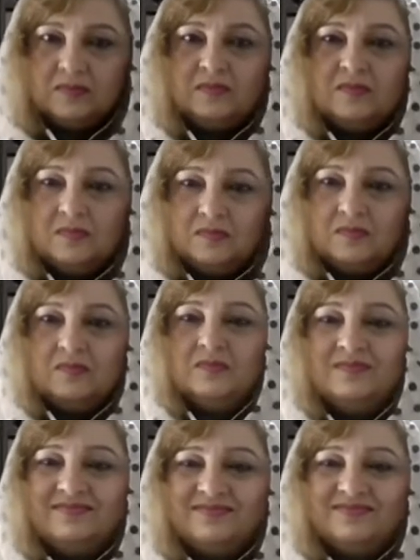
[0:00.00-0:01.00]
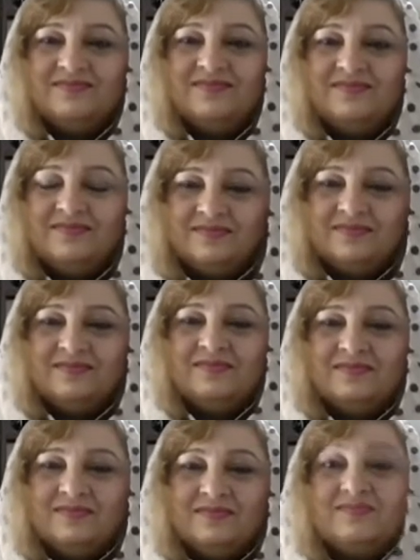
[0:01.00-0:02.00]

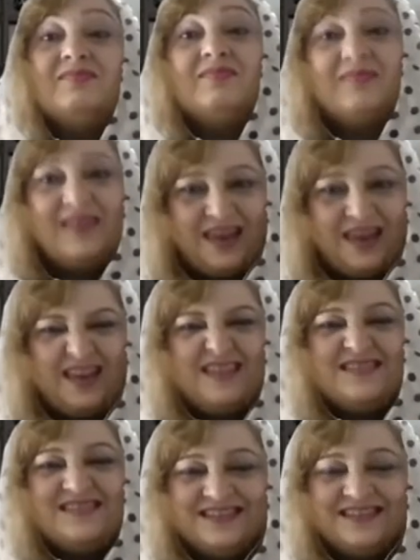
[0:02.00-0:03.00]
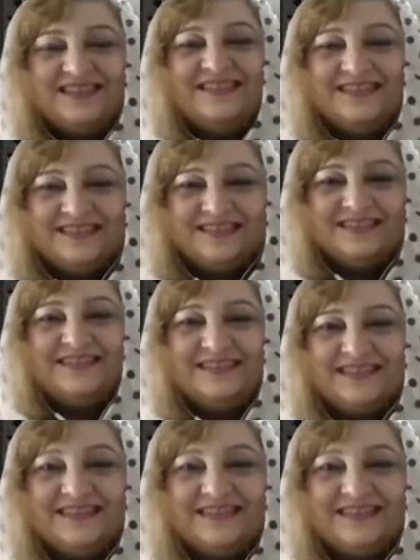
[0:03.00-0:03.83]
No words are spoken by the person on screen.